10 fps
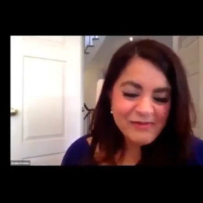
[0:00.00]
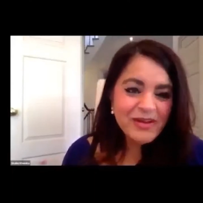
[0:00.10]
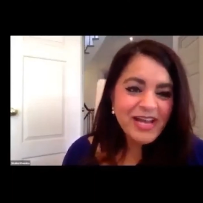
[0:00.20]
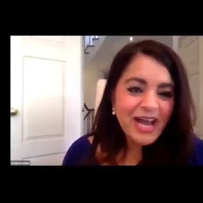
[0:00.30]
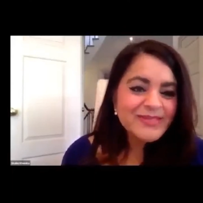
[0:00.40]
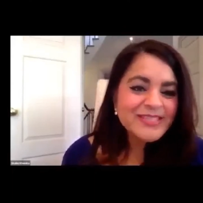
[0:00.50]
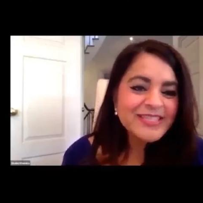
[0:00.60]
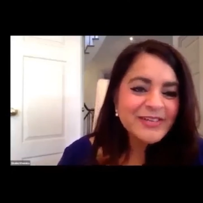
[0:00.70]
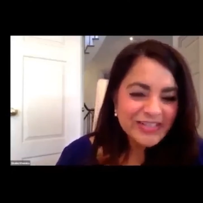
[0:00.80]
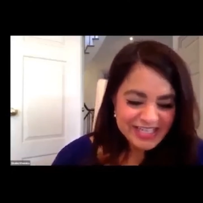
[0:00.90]
we
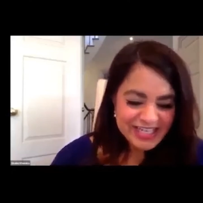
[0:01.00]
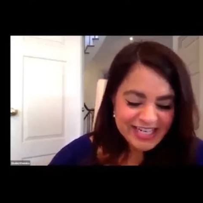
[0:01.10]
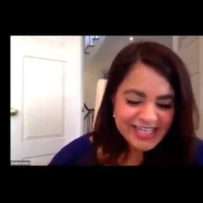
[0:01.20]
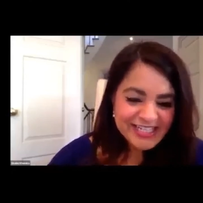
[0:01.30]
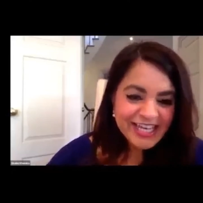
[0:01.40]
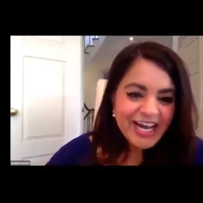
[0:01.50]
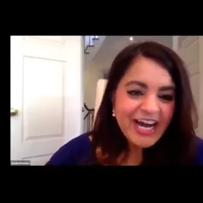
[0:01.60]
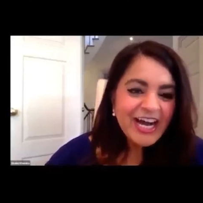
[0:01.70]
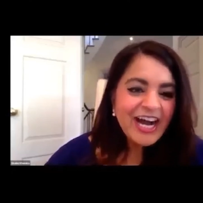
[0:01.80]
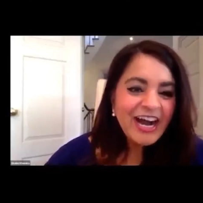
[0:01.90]
absolutely need,
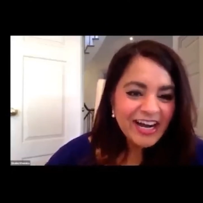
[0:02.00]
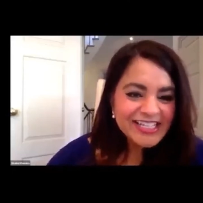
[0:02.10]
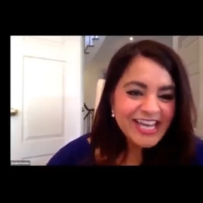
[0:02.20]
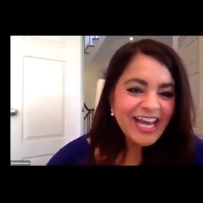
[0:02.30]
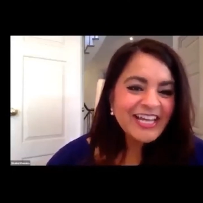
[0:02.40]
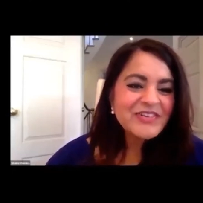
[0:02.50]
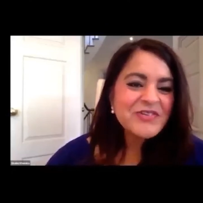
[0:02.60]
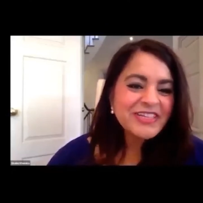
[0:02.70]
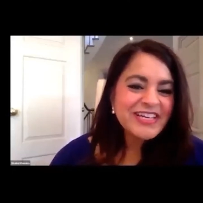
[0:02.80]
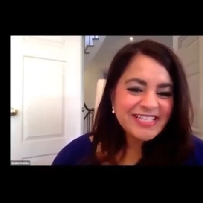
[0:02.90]
high-tech
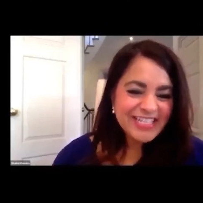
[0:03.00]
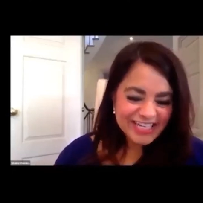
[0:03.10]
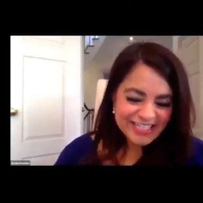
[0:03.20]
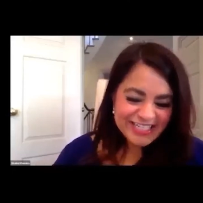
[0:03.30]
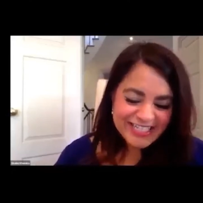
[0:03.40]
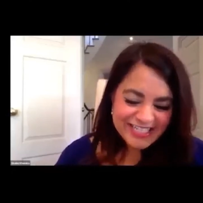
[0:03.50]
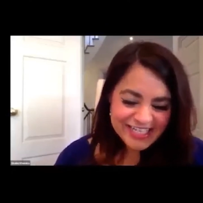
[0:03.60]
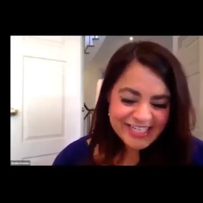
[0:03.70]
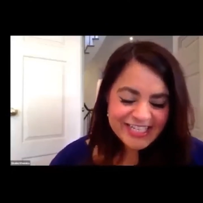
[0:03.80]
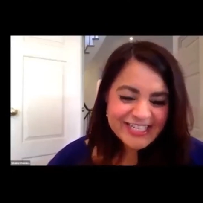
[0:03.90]
organizations
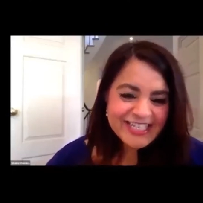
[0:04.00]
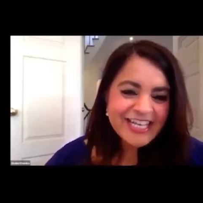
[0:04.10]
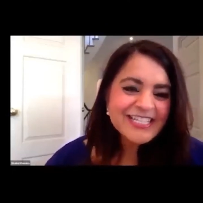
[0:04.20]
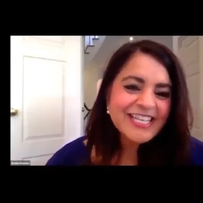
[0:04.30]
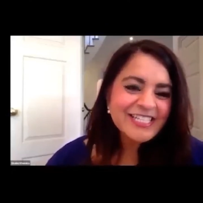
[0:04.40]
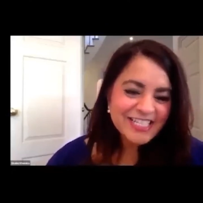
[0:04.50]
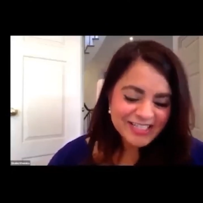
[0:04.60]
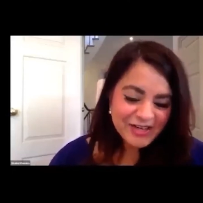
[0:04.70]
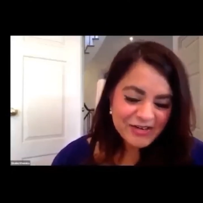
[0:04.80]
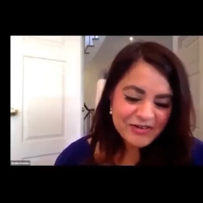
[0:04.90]
such as
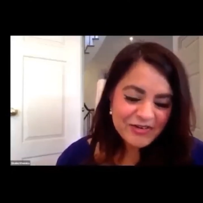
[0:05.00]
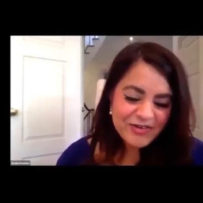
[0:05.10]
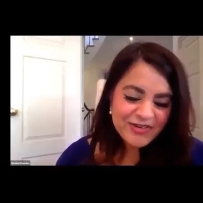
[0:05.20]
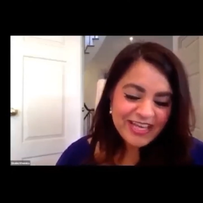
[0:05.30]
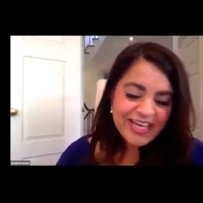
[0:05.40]
OakNorth.